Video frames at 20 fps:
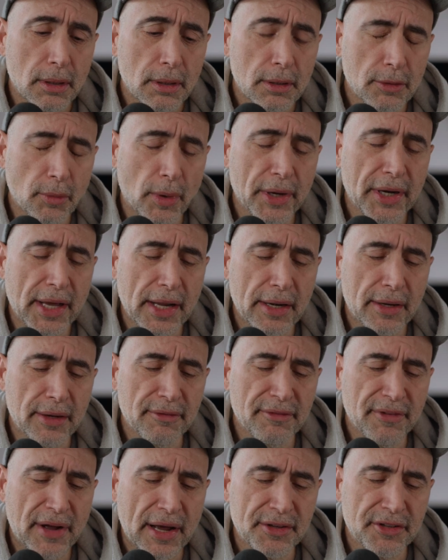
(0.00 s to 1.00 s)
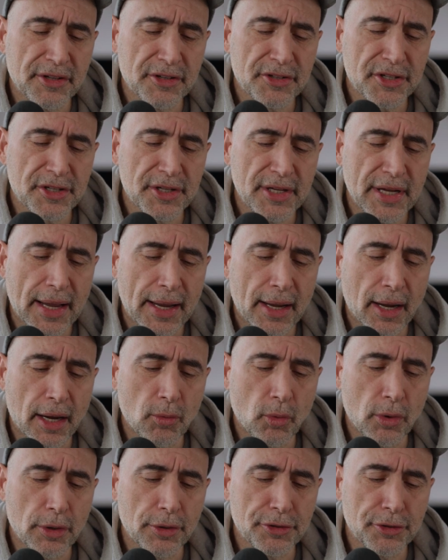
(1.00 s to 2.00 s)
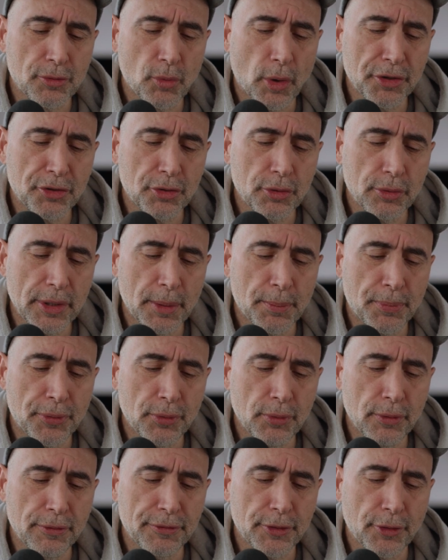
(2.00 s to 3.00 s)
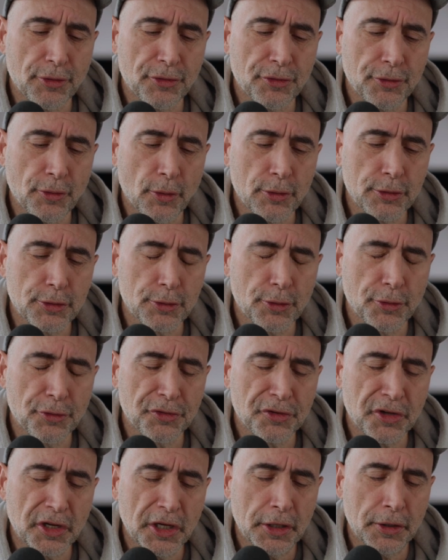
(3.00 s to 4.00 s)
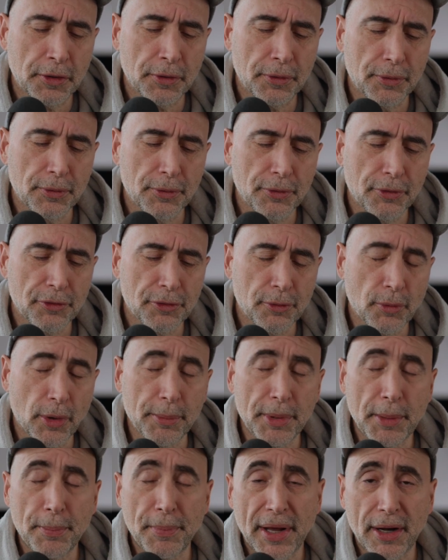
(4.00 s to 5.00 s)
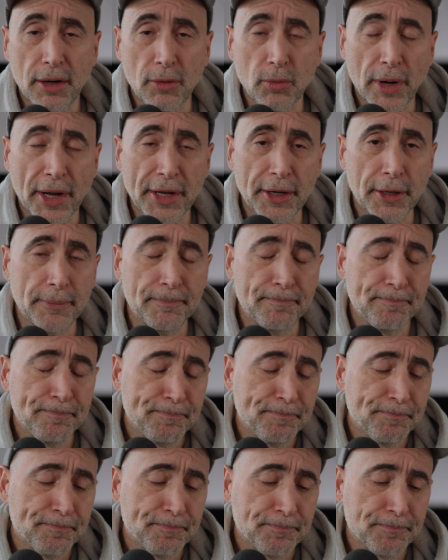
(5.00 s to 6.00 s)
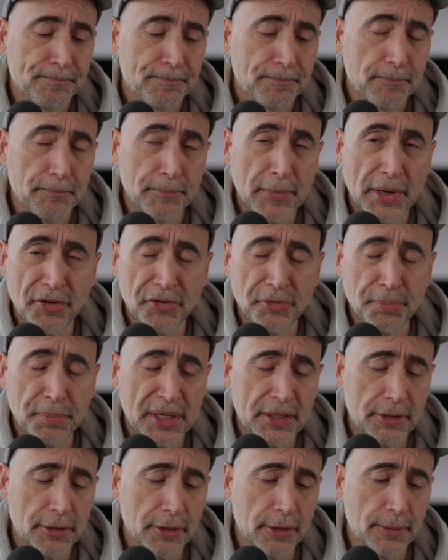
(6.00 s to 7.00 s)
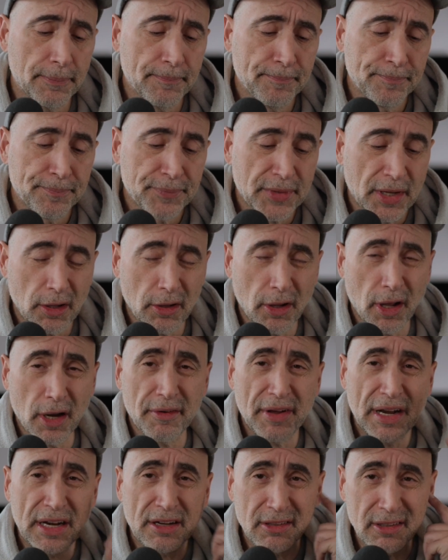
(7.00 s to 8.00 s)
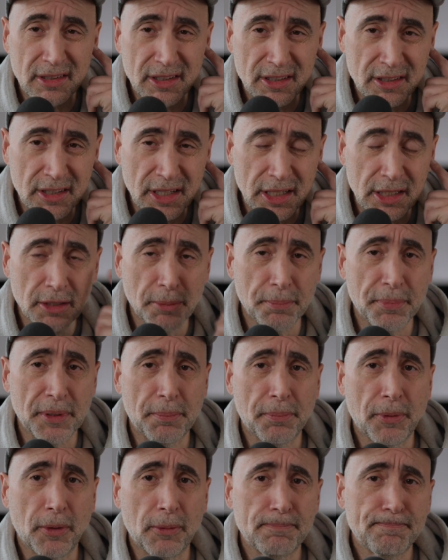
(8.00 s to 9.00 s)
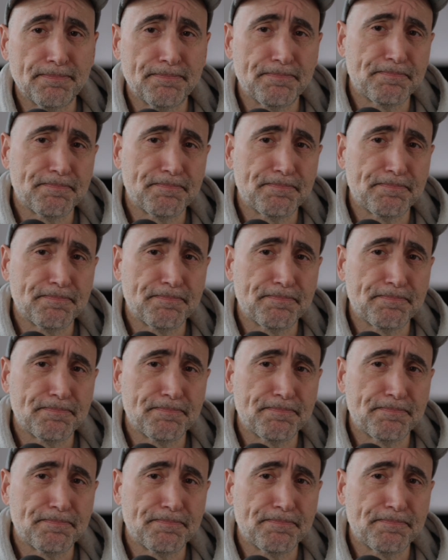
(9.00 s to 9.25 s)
You want to get an advantage in the AI world. You want to improve your social skills. You want to be better writer, better speaker. A lot of that is listening to people.